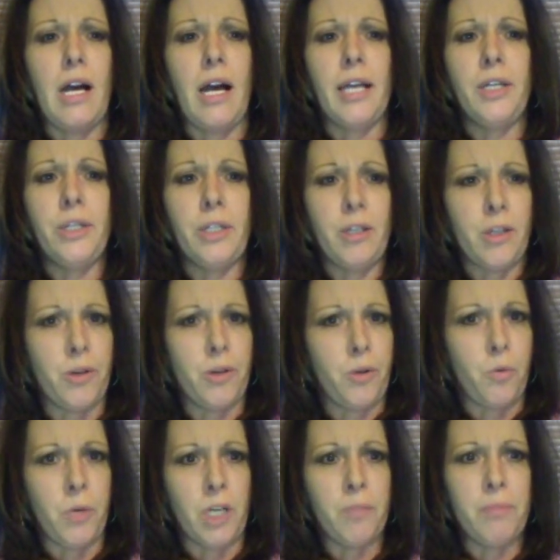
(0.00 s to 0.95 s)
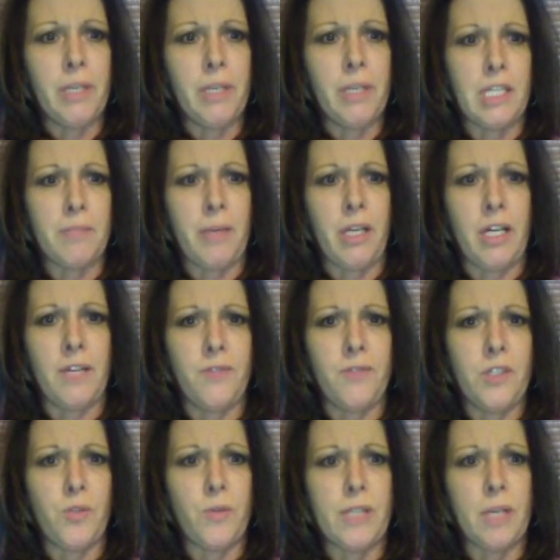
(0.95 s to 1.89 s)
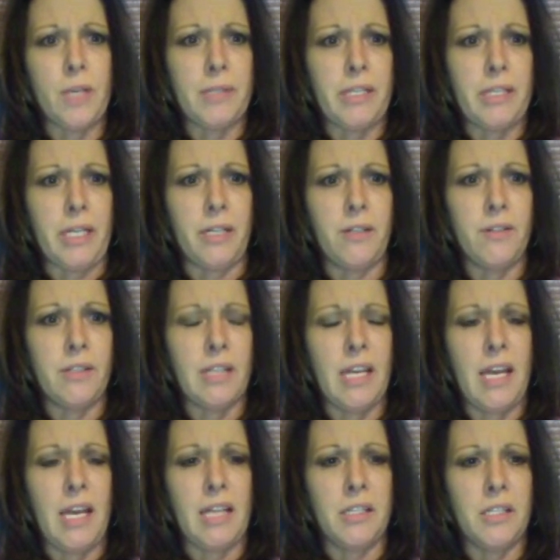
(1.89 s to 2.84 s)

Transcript: I couldn't go to work because my office was upstairs,